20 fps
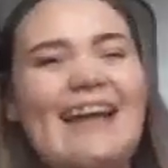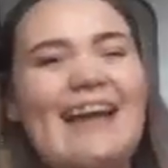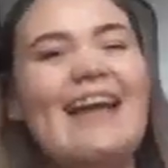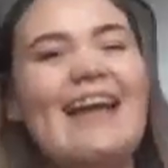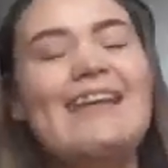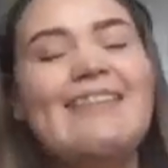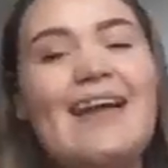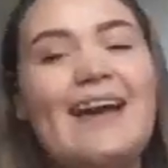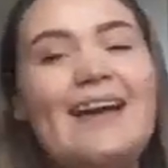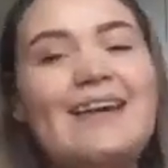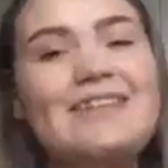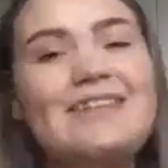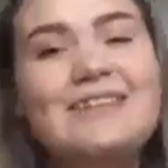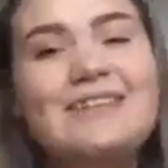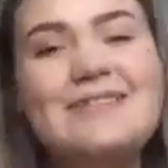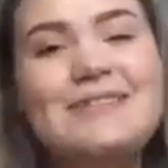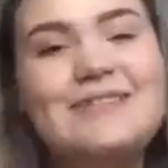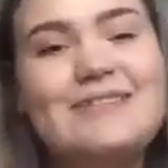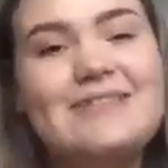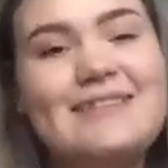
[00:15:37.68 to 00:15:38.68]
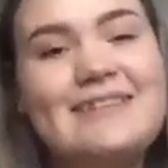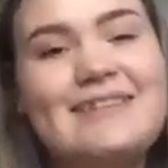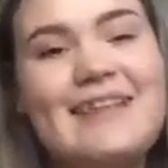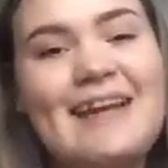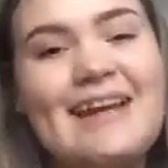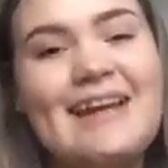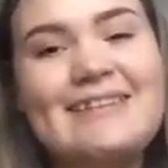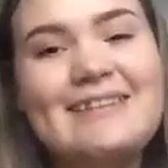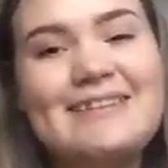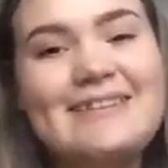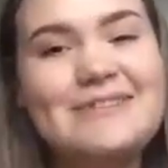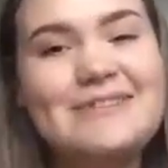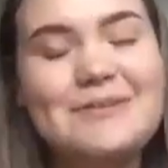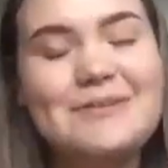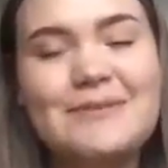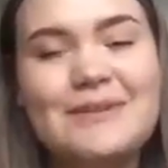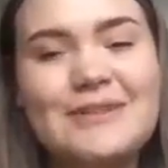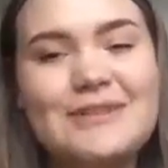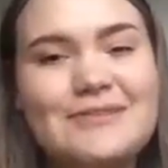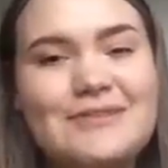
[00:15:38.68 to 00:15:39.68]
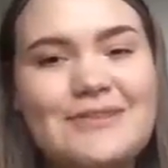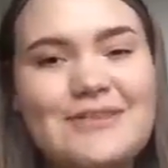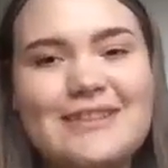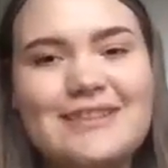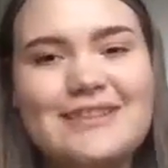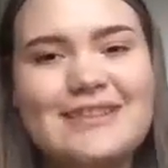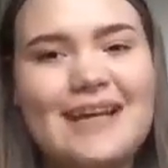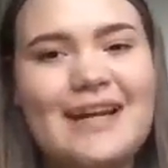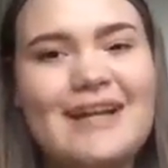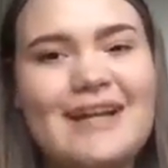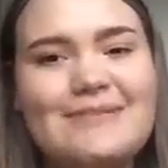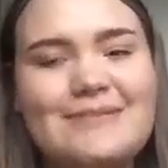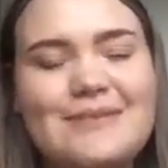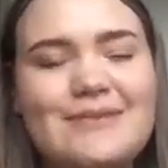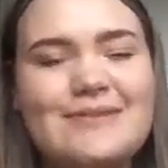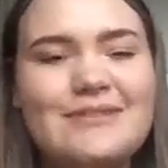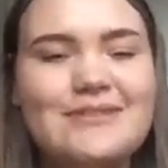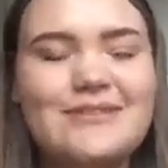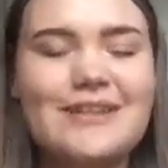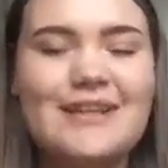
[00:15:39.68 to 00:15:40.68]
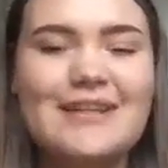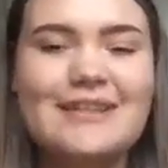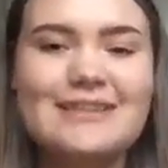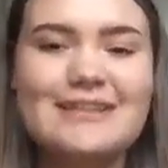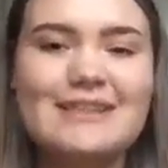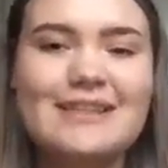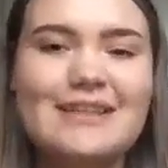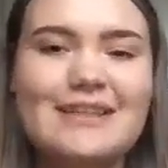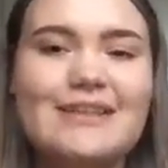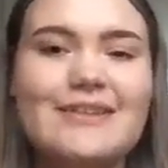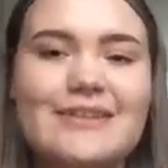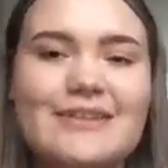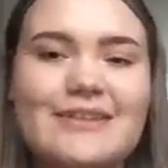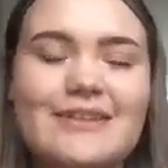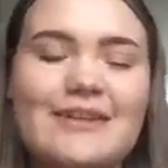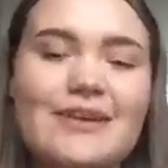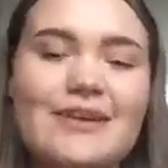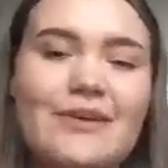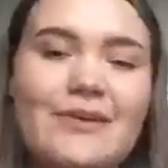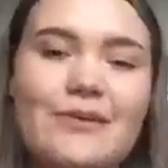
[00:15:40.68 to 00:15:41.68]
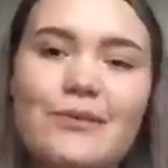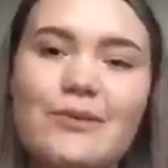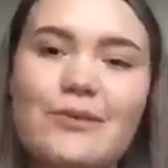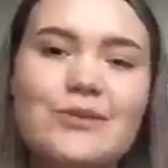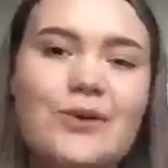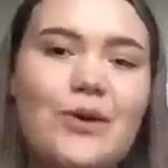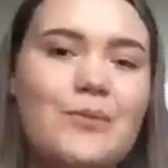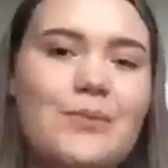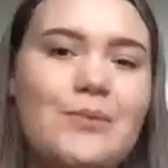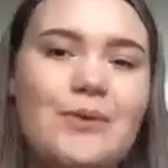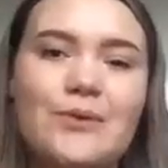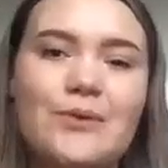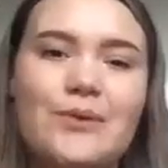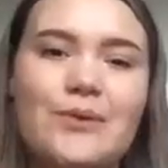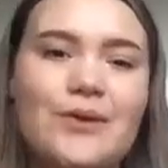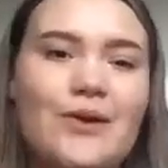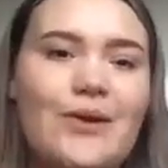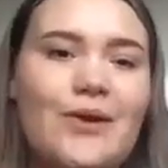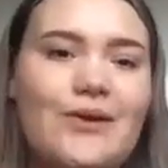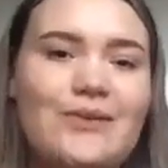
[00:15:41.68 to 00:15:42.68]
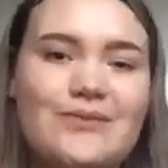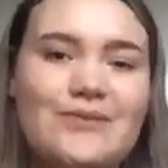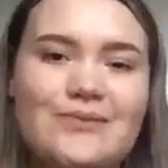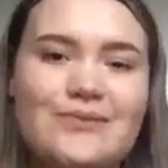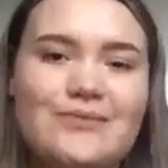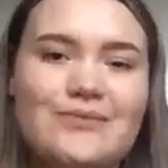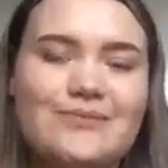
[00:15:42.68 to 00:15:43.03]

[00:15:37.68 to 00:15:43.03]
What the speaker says: Thank you so much for your time. It was great to hear what's all been going on.